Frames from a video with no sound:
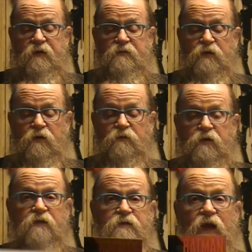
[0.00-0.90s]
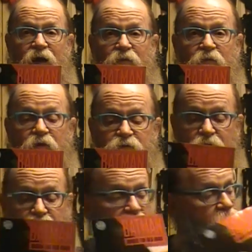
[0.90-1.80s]
So tons of comic books
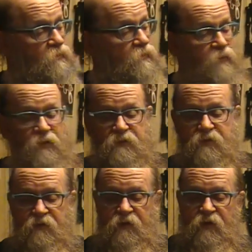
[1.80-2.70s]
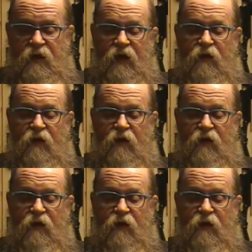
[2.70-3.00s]
with the Red Hood in it. I